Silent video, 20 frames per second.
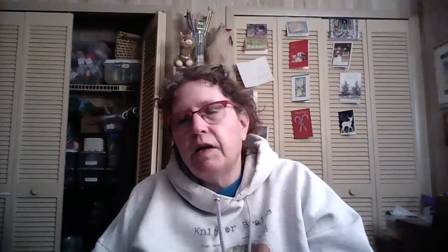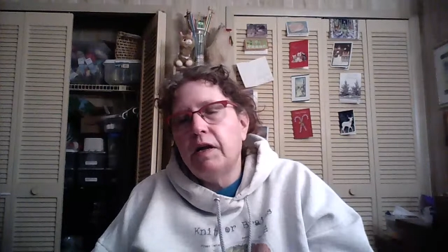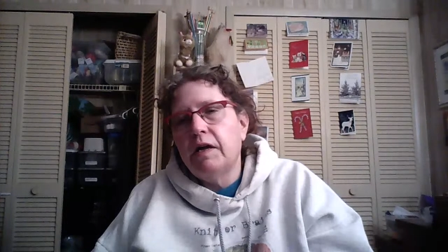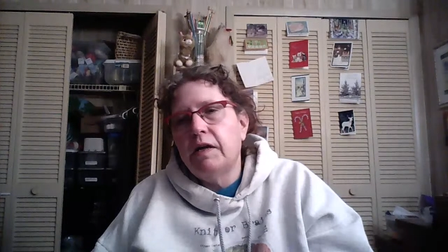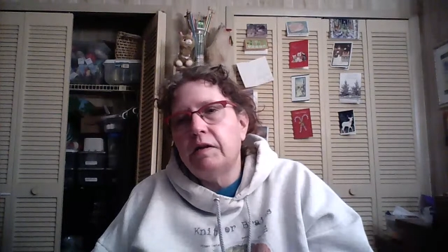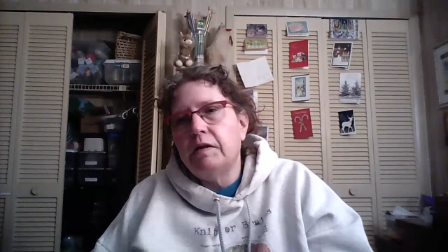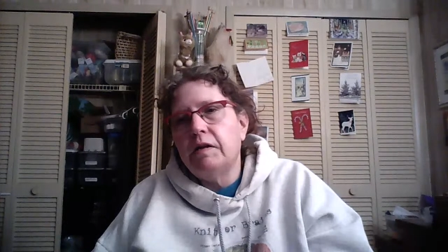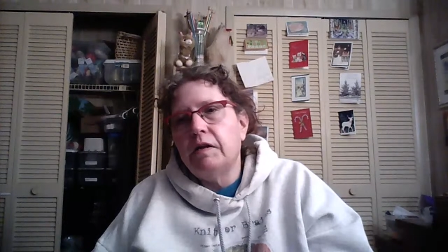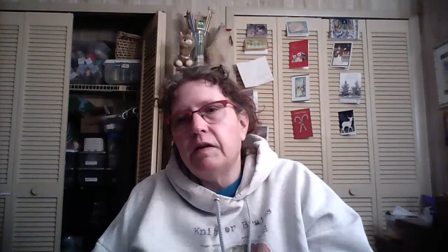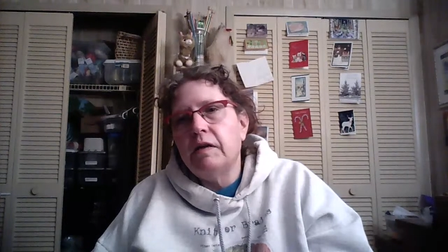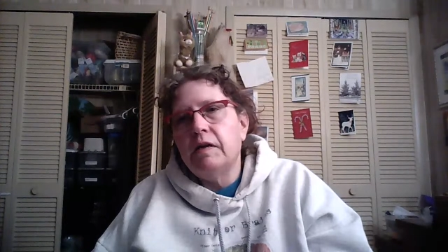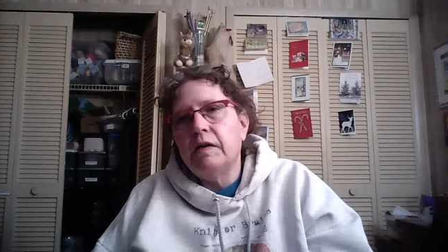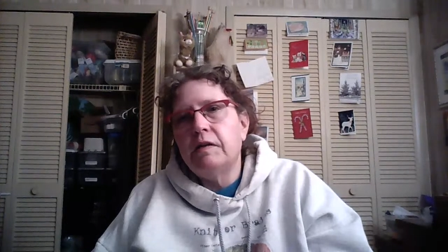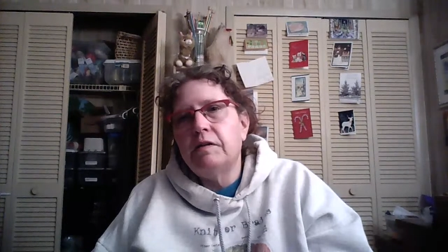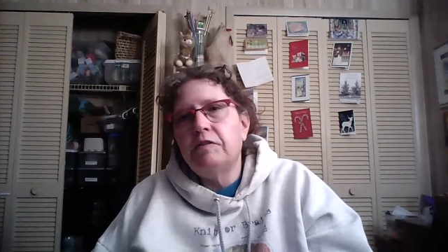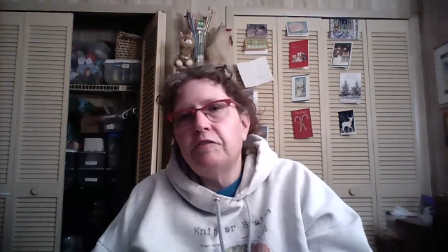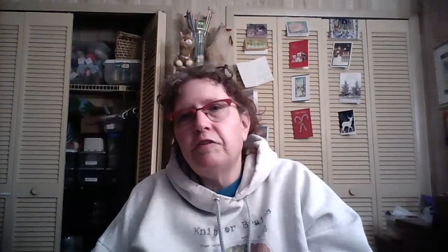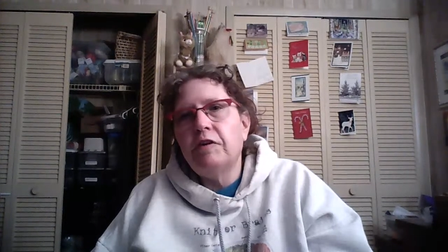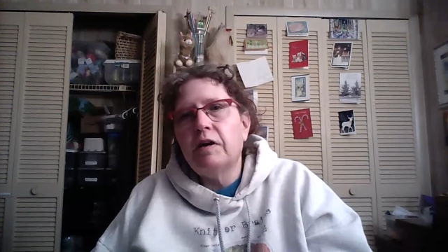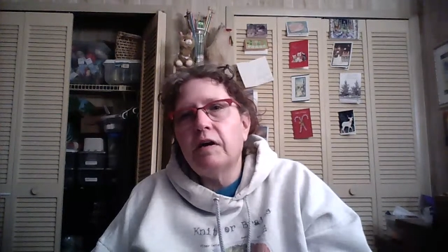And
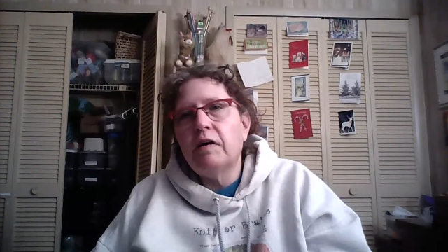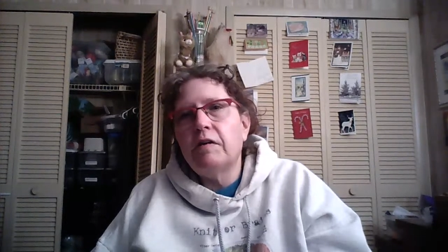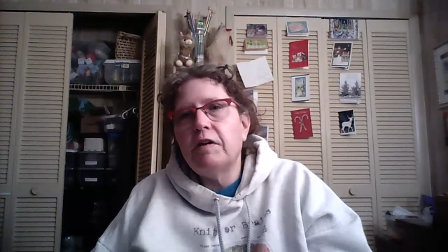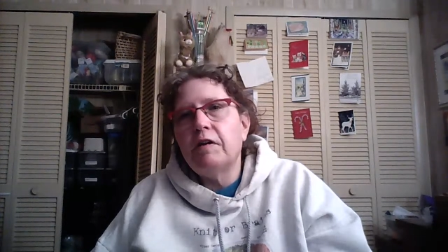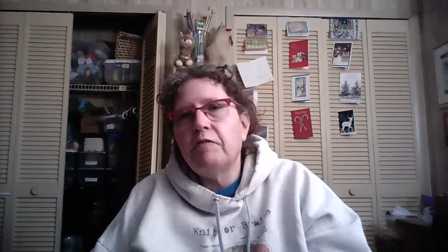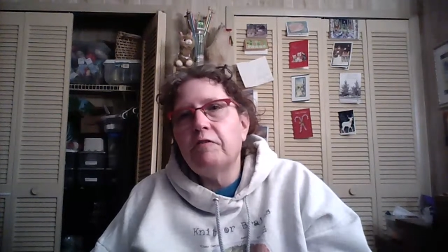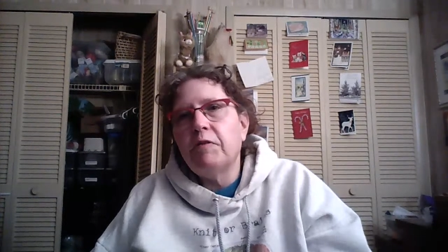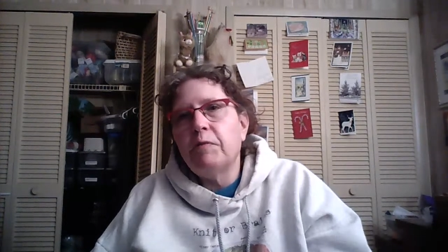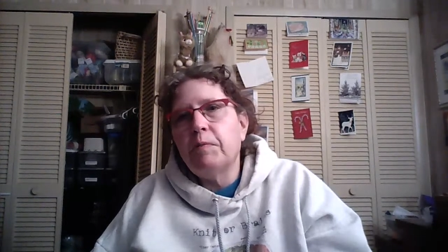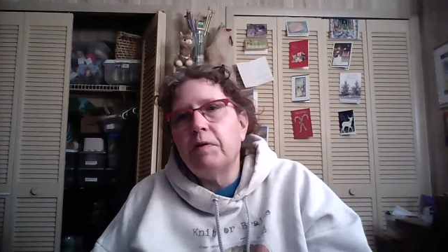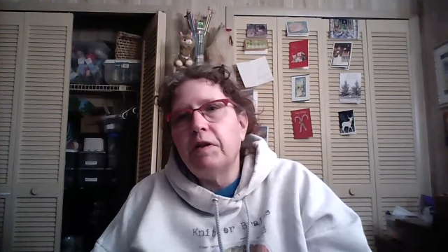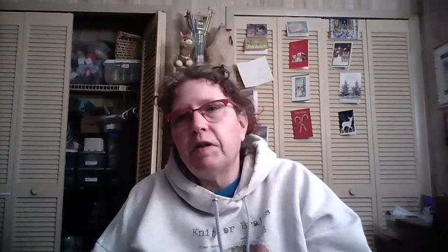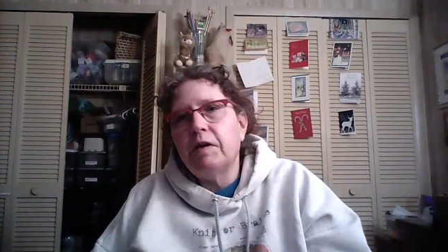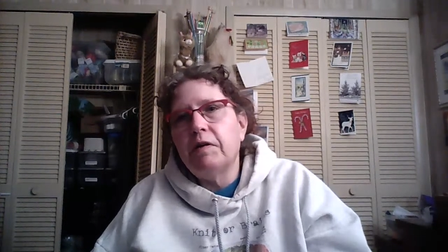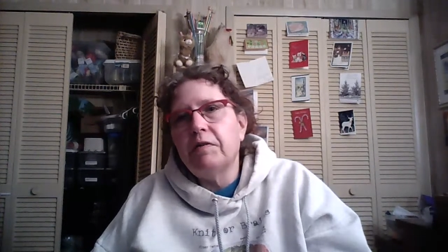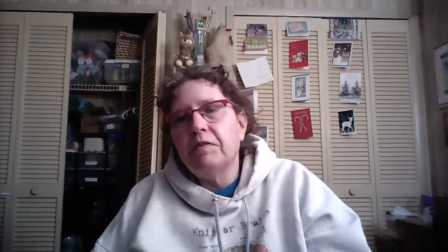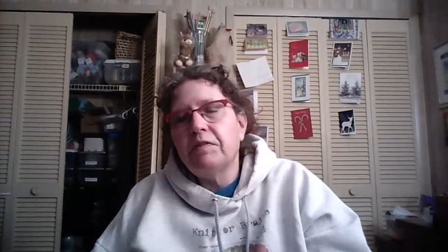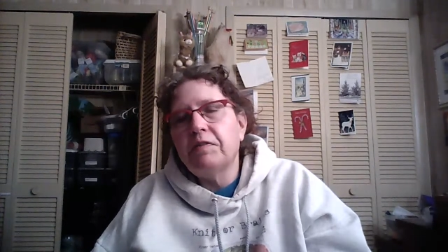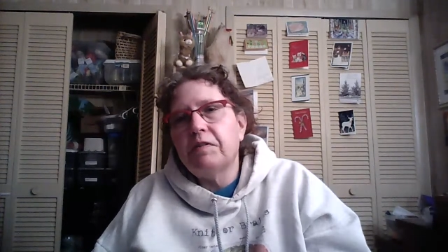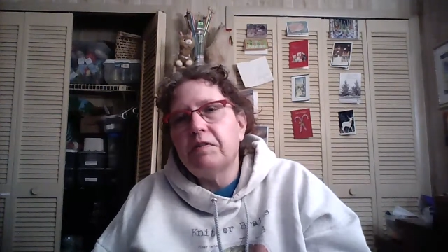check out everybody
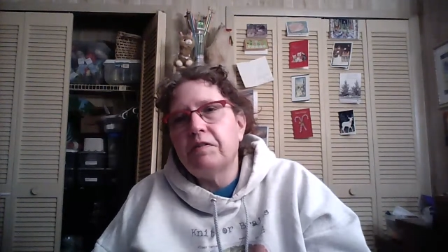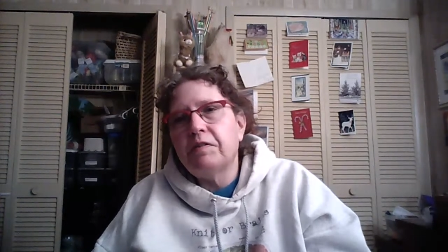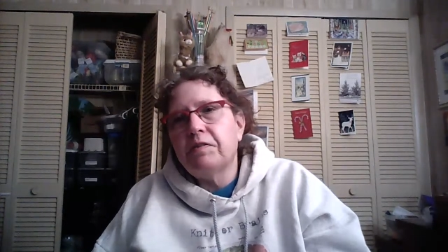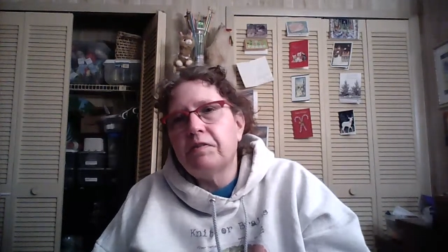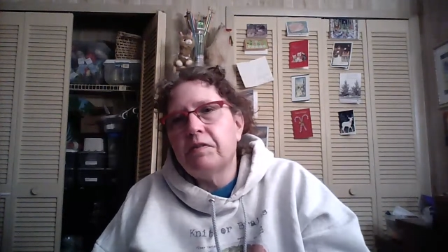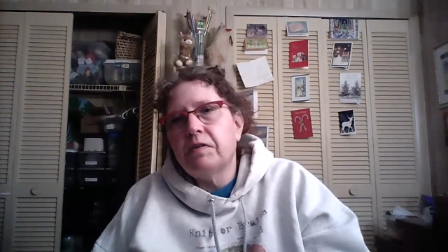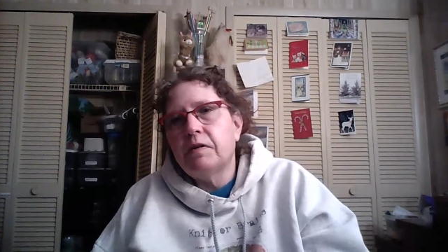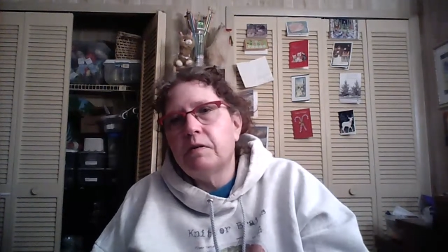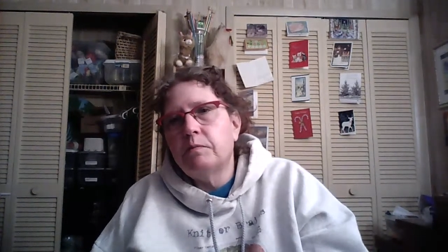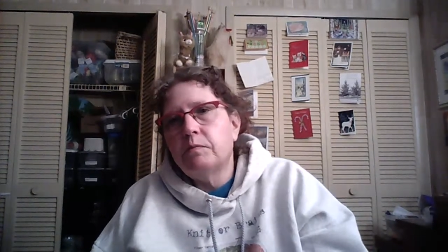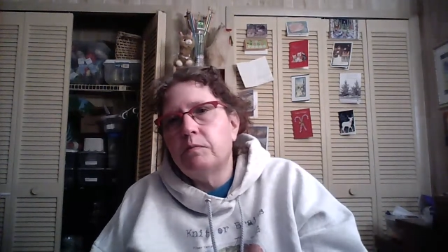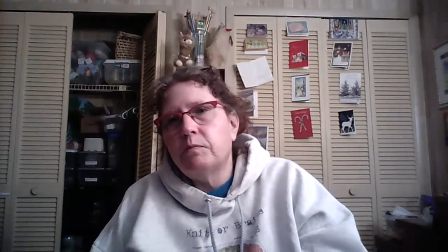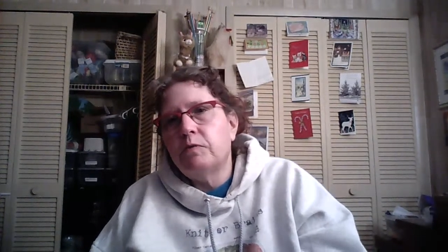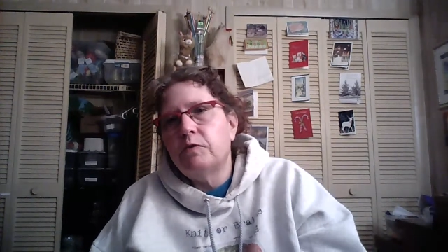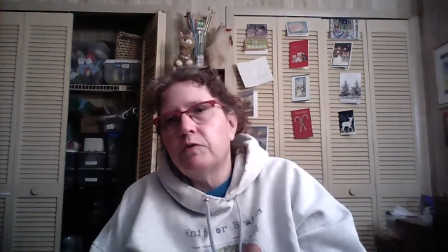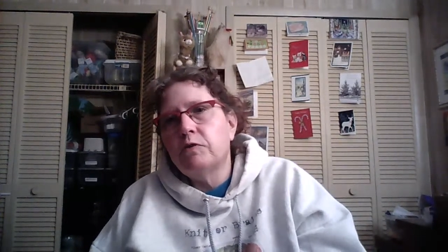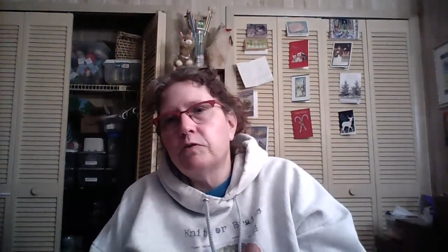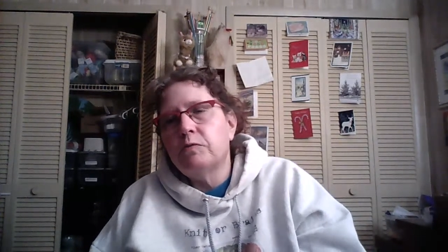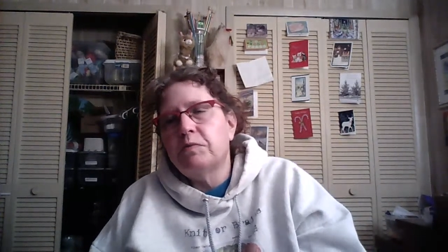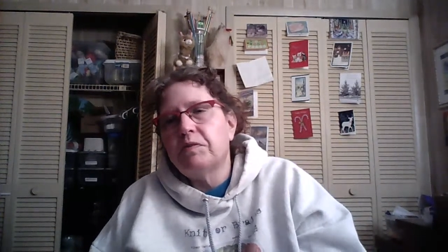else's
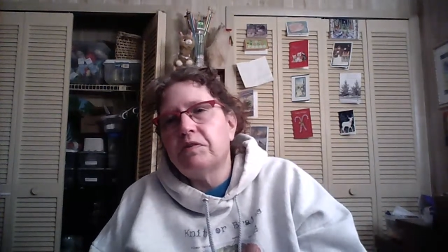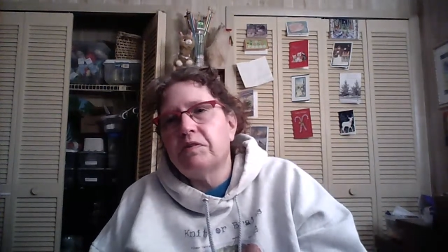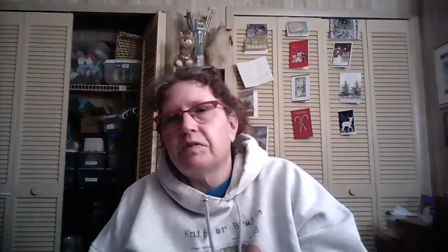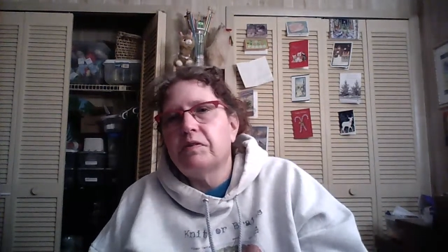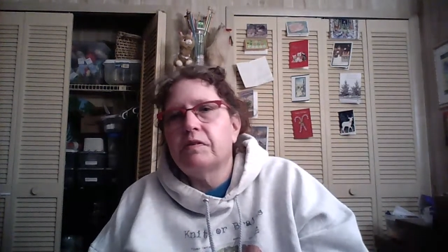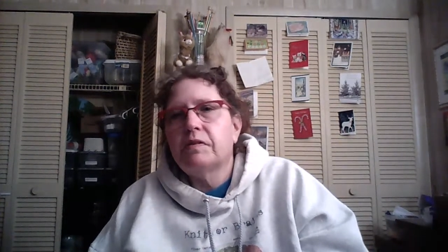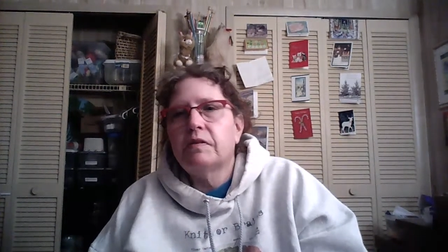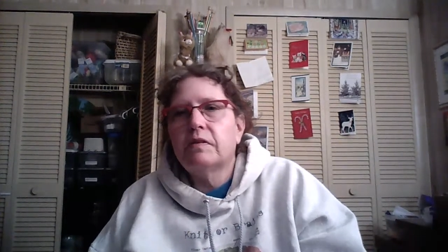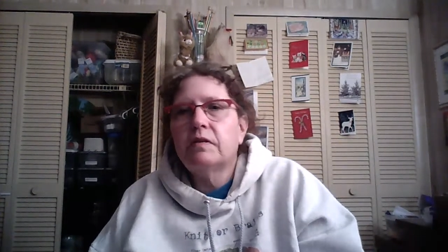groups.